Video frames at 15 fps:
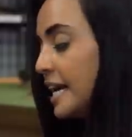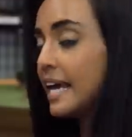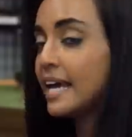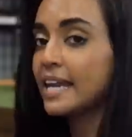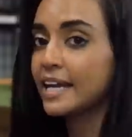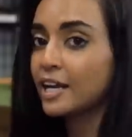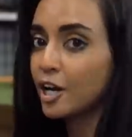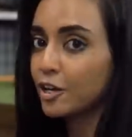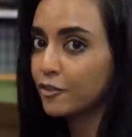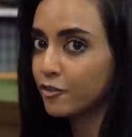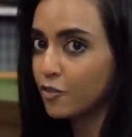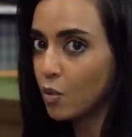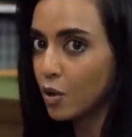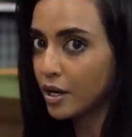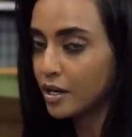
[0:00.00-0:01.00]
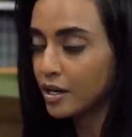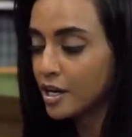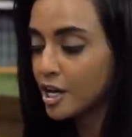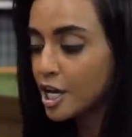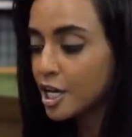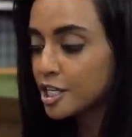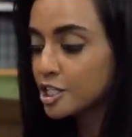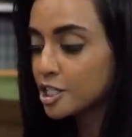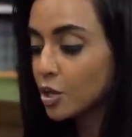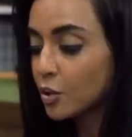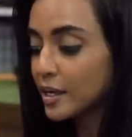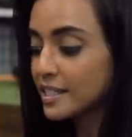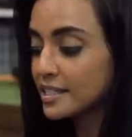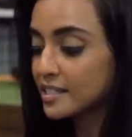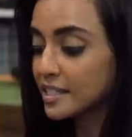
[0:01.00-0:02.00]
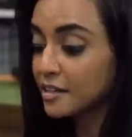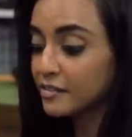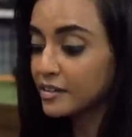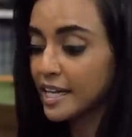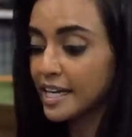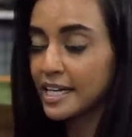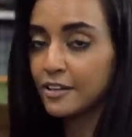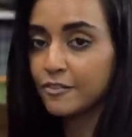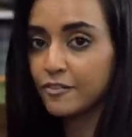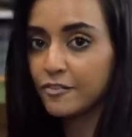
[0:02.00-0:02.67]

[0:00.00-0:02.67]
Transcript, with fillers: And I got a four. So instead of letting it